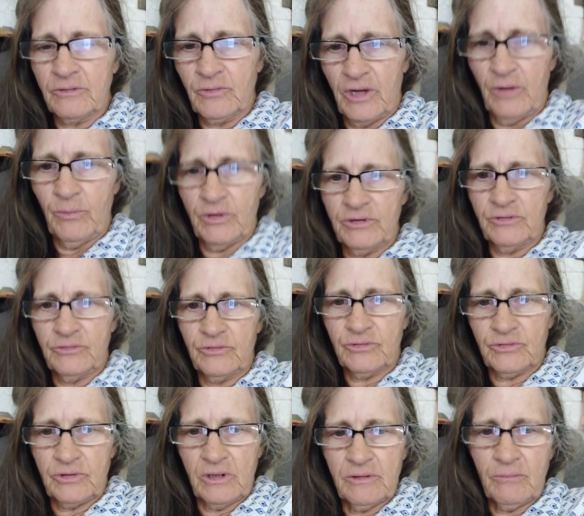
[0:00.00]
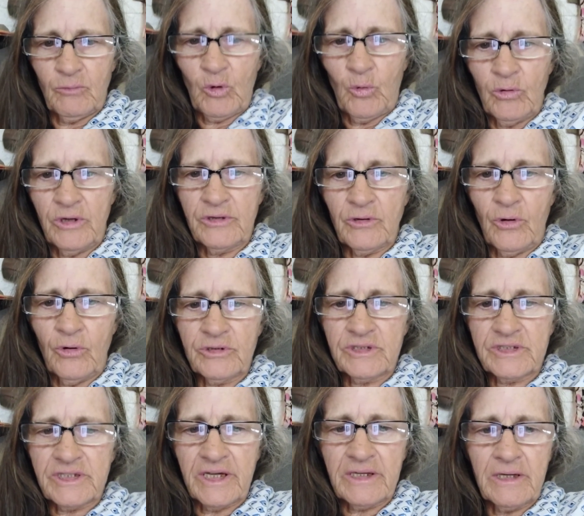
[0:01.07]
he would call it a heart
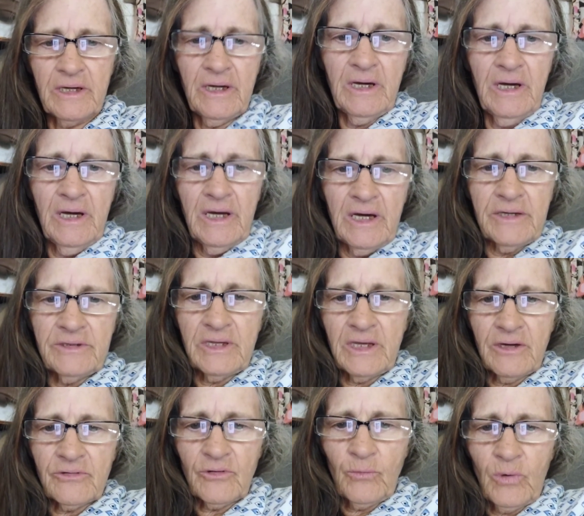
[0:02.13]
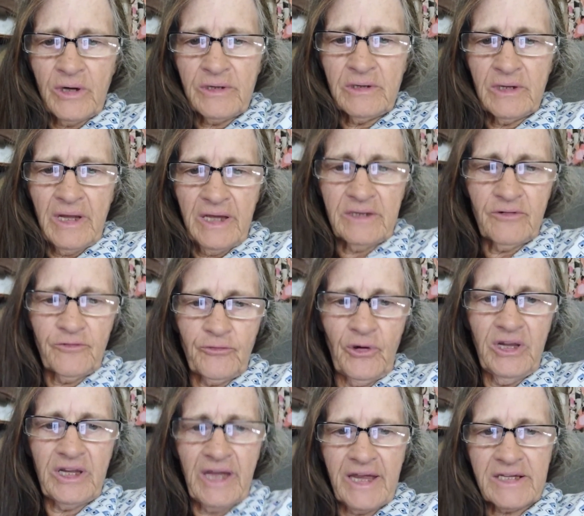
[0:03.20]
attack. And the other one had a
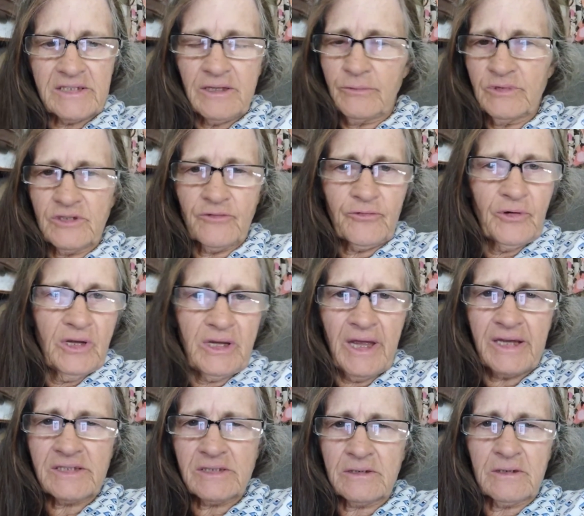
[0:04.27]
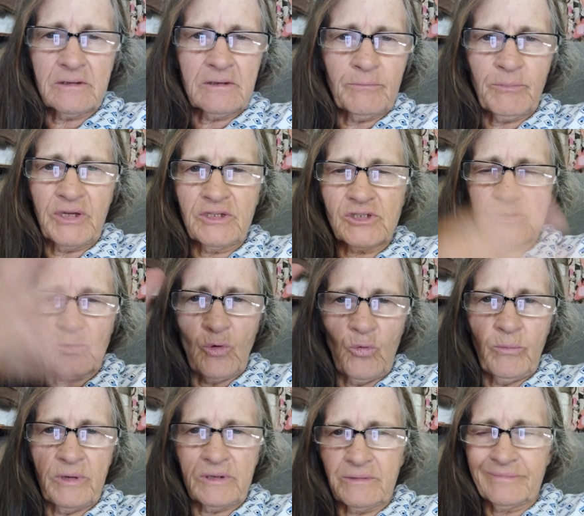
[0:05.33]
freak there was a freak accident, a big
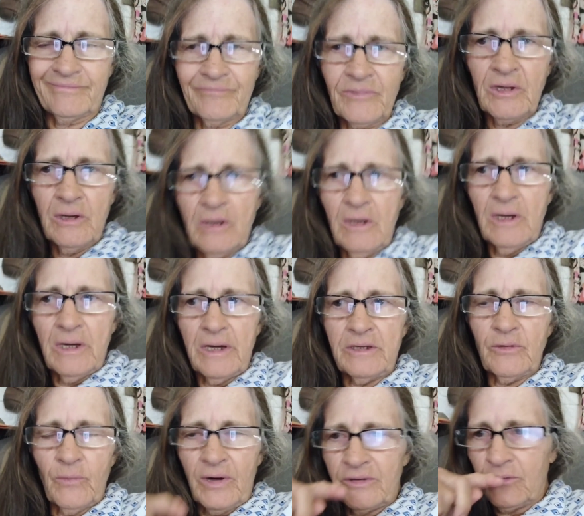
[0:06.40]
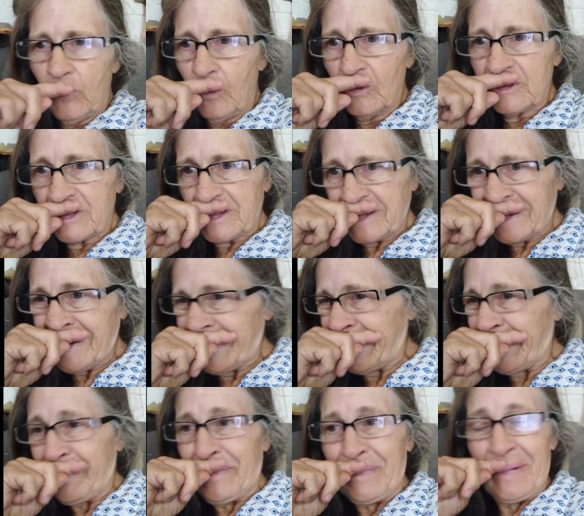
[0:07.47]
storm, and anyway, the horse
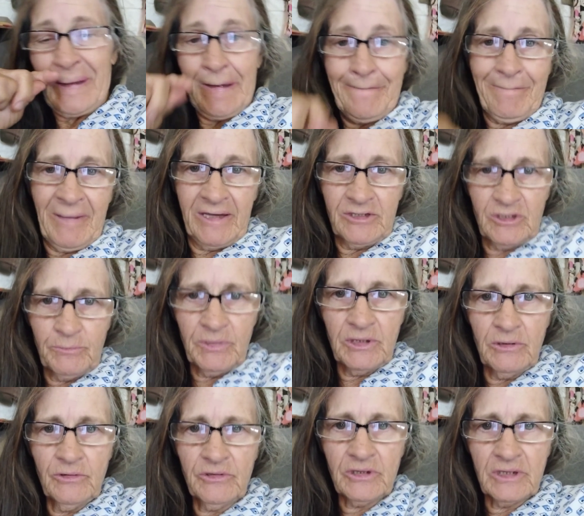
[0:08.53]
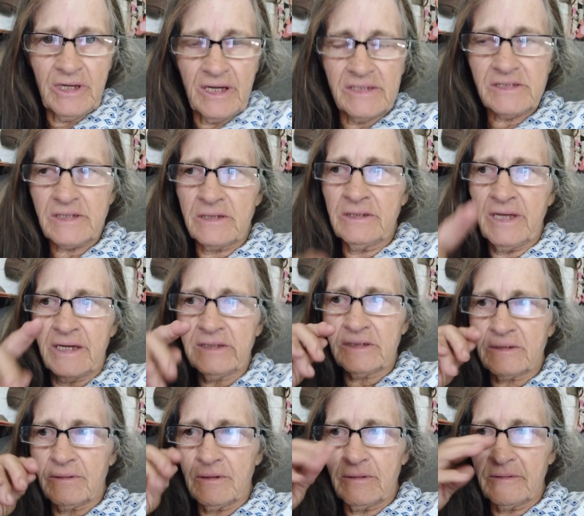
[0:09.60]
had to be euthanized, and
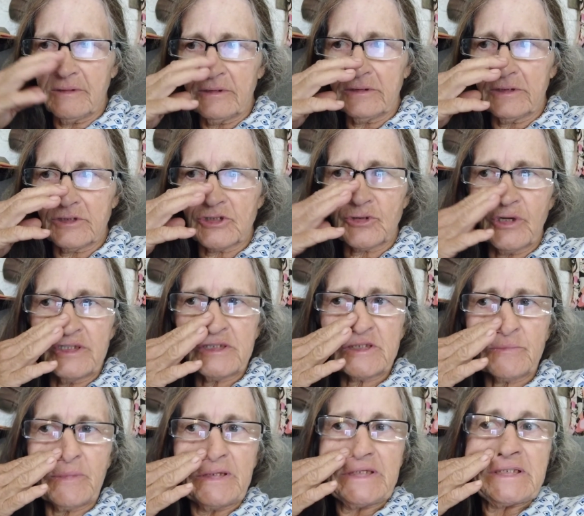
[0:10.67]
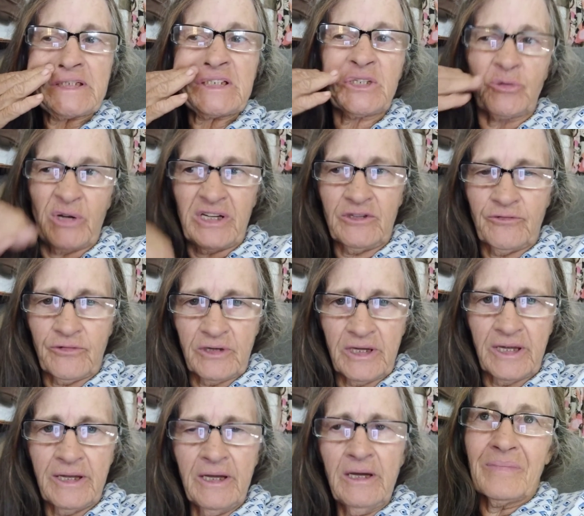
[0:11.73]
that distresses me
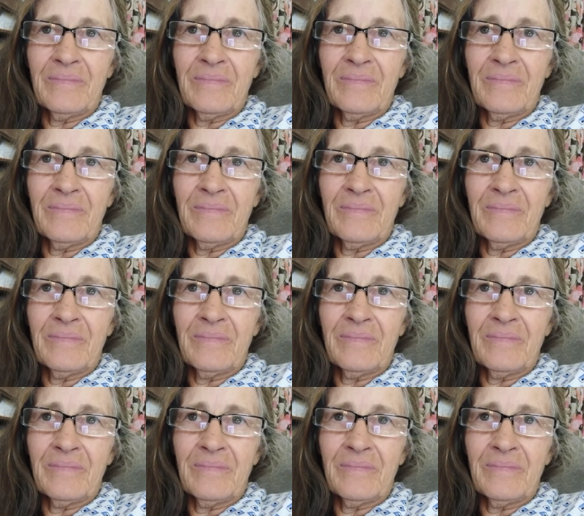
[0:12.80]
dreadfully.